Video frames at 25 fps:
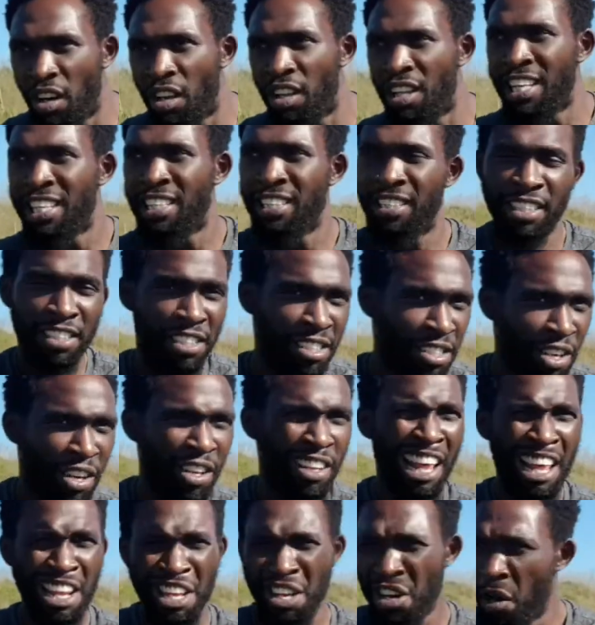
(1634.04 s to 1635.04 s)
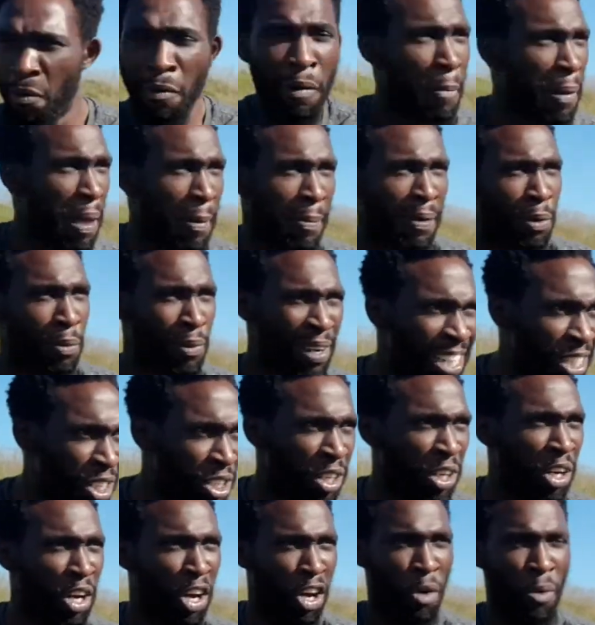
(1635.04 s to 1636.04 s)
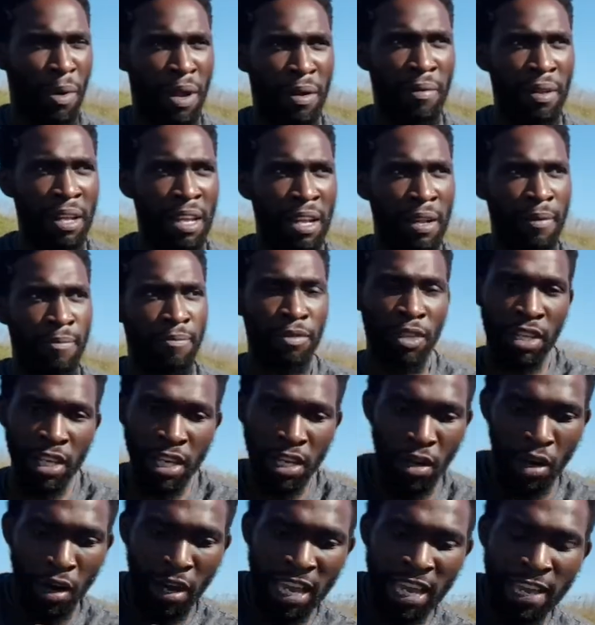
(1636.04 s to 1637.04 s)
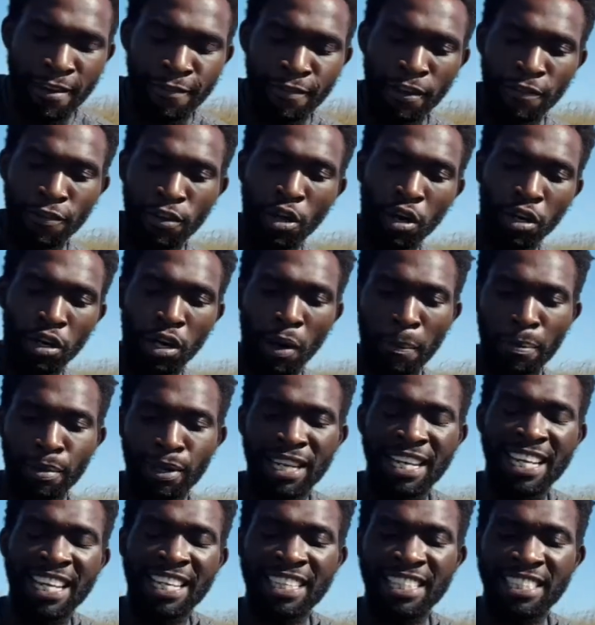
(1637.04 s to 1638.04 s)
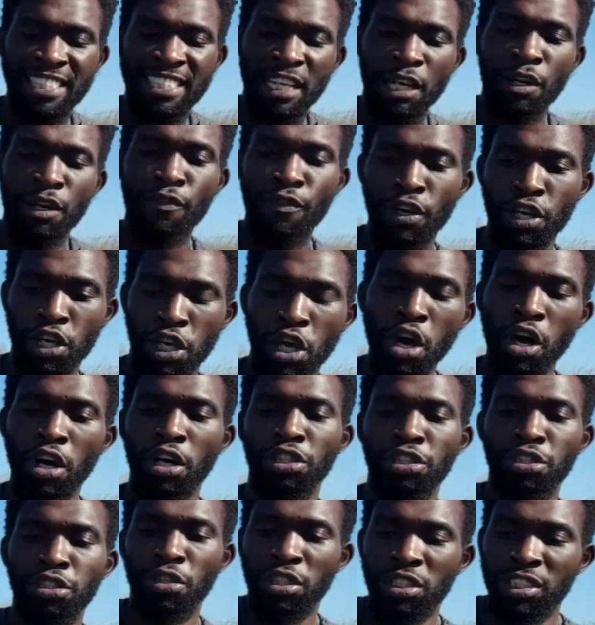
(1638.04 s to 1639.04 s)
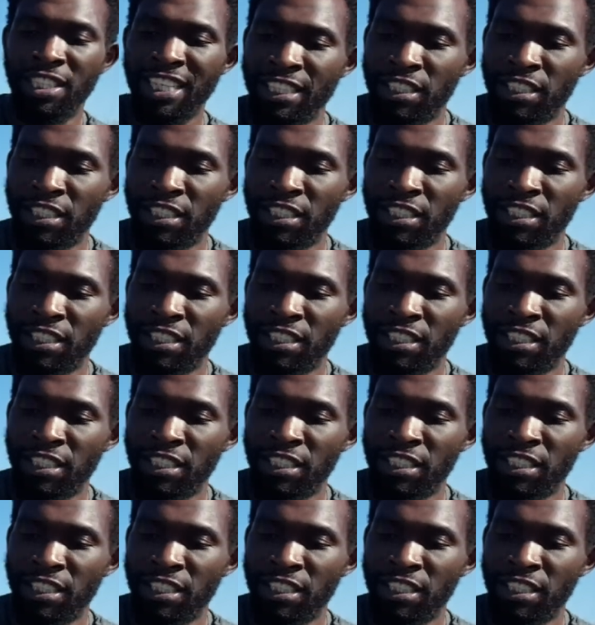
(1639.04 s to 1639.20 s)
and I saw this and I saw that, and you know what, maybe we should go. And even if you're not planting the seed for your